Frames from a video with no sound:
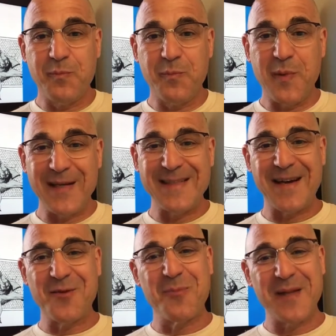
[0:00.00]
Pigeons
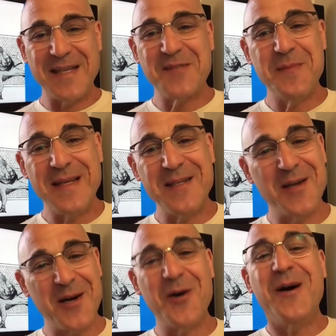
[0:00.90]
have replaced me?
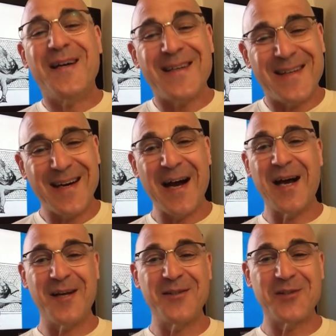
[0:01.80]
No, I
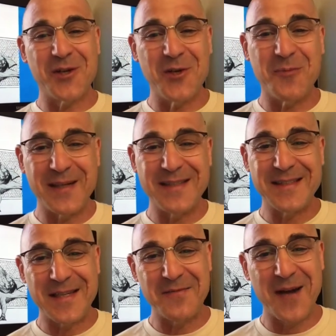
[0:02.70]
assure you,
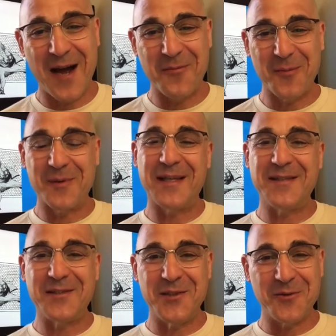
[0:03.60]
pigeons have not
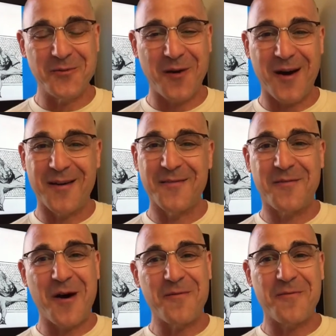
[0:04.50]
replaced you. Far,
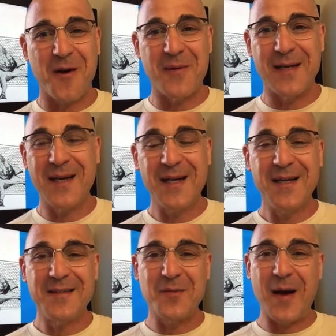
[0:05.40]
far from it.
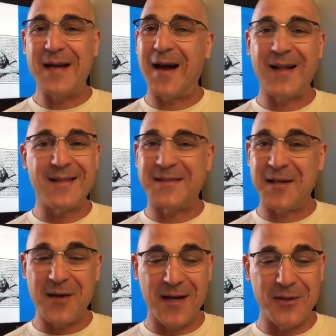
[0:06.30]
To my knowledge,
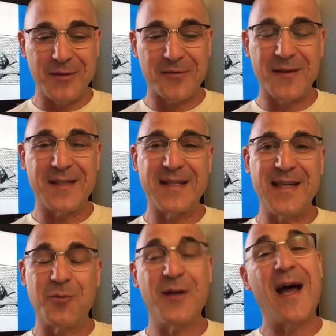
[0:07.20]
they're not used for this
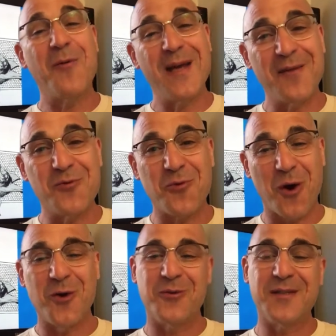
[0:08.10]
anymore. Now we have
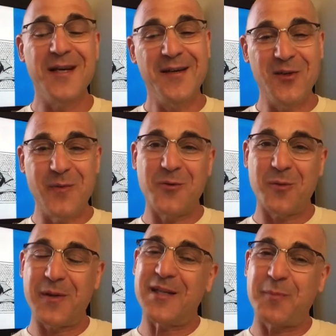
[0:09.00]
drones. You've been
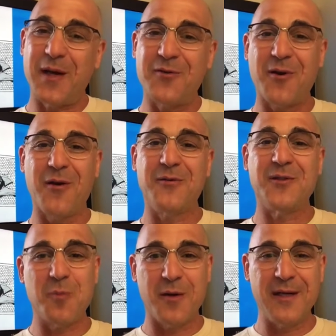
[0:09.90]
replaced by
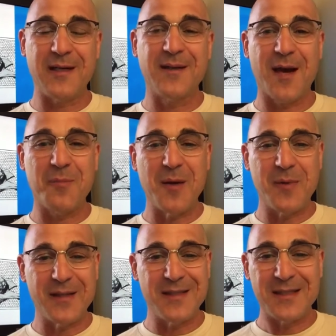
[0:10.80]
drones, Monique, not by
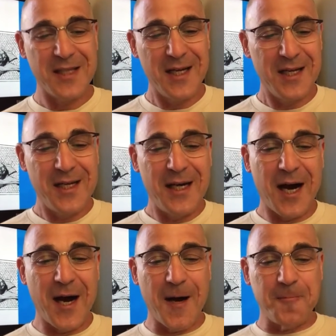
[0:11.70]
pigeons.
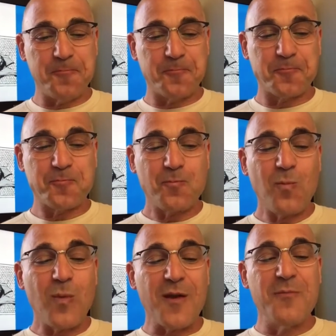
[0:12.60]

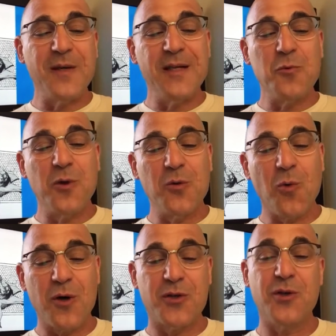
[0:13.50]
But in World
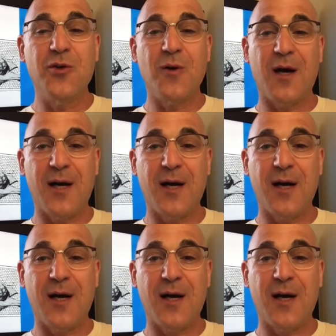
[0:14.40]
War II,